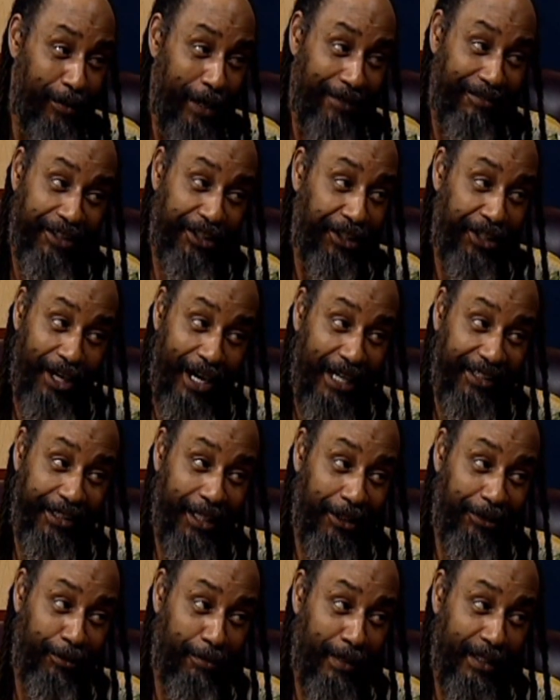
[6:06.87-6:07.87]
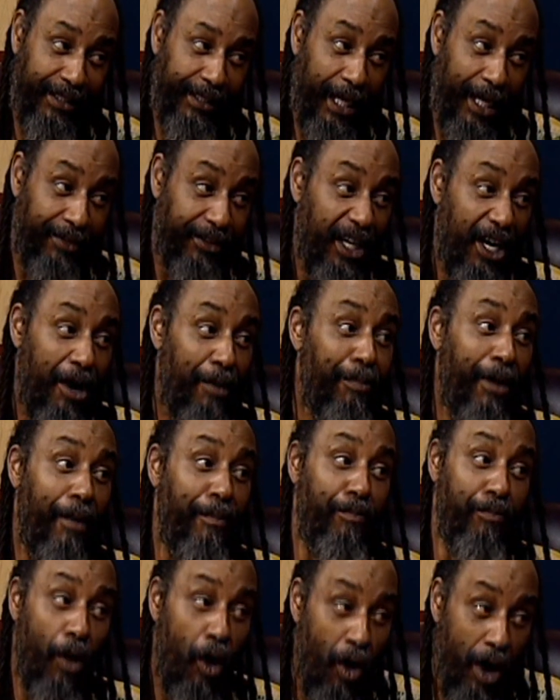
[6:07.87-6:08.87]
we have to secure ourselves from ourselves.
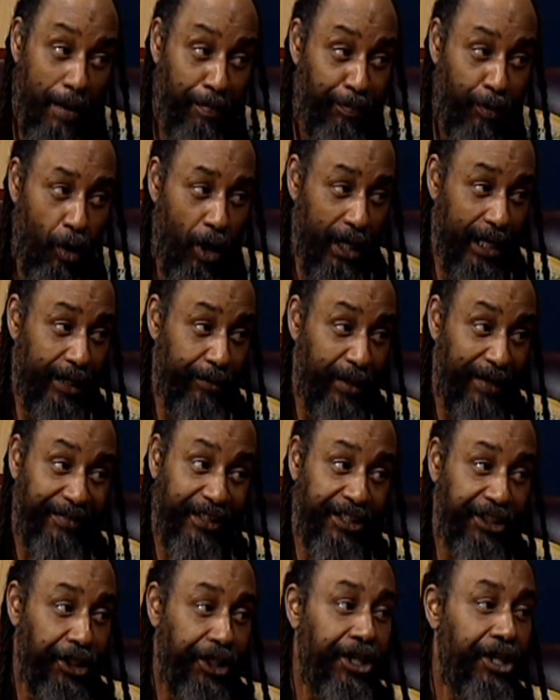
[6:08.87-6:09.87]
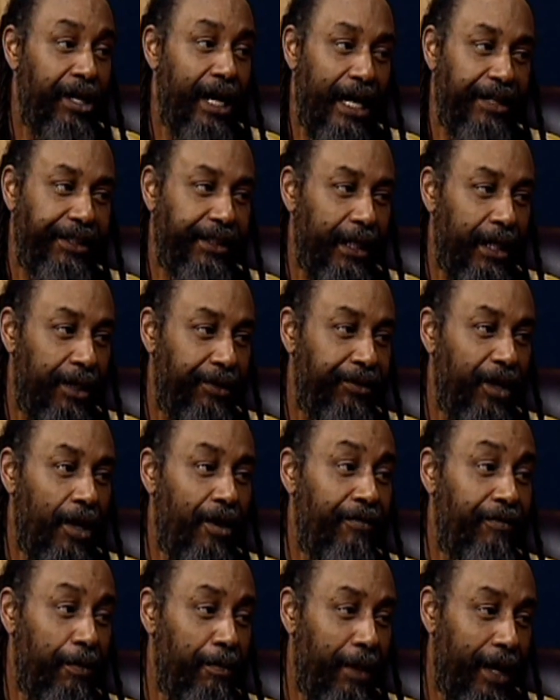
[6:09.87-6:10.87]
But more importantly, we have to secure ourselves
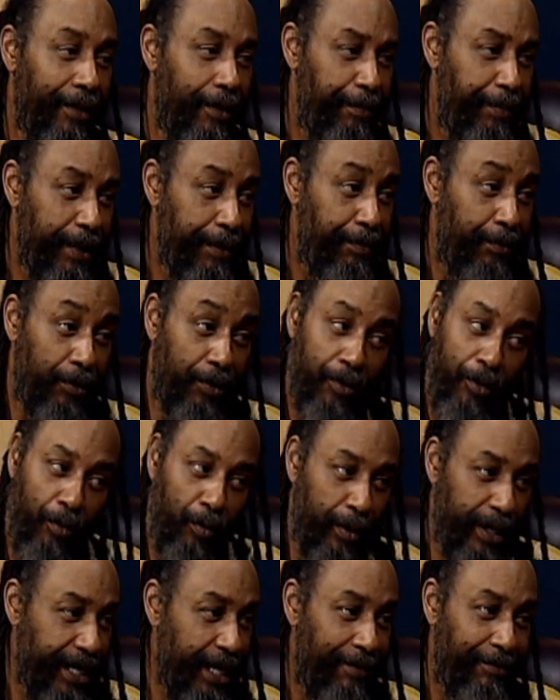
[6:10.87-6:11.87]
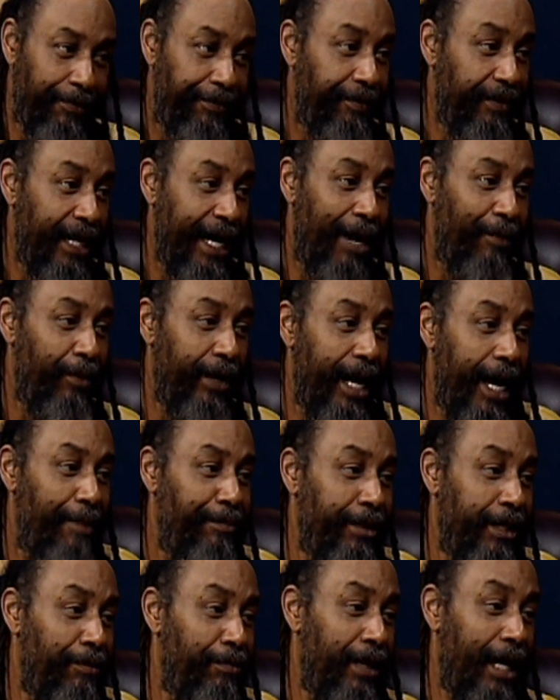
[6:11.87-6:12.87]
from other people. We never forgot what
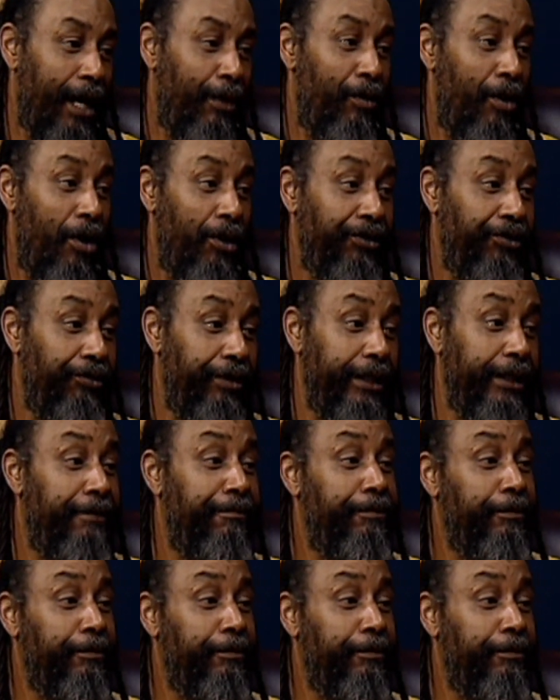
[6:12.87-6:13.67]
happened in Black Wall Street.